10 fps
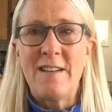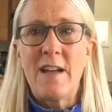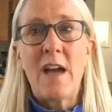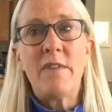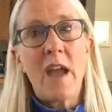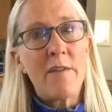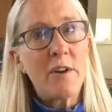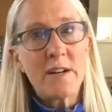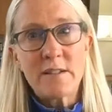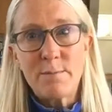Have you
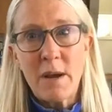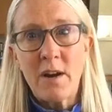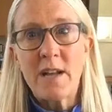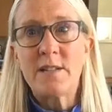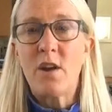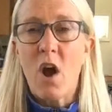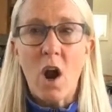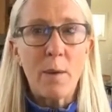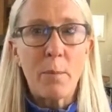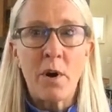ever experienced
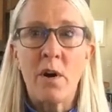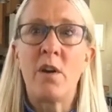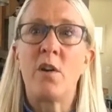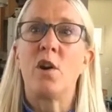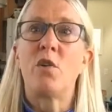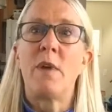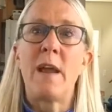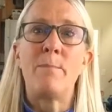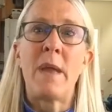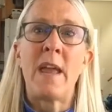heartburn or
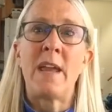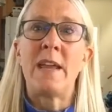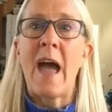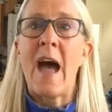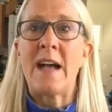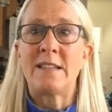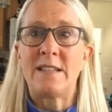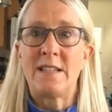cramping, gas,